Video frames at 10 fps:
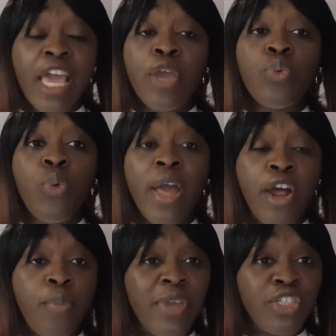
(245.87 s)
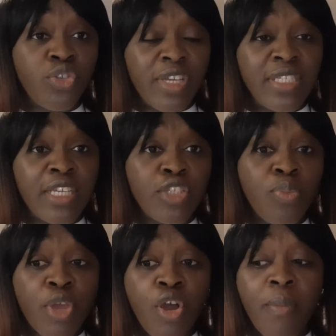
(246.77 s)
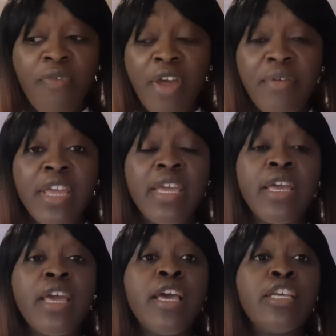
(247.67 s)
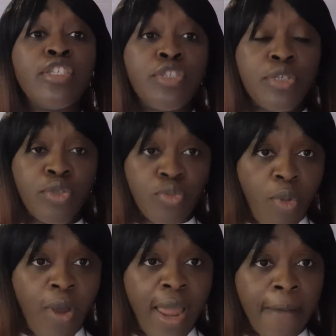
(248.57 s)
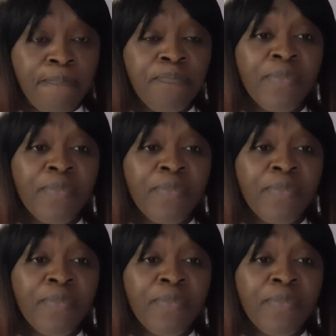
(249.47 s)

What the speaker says: It will help your joystick to become very smaller.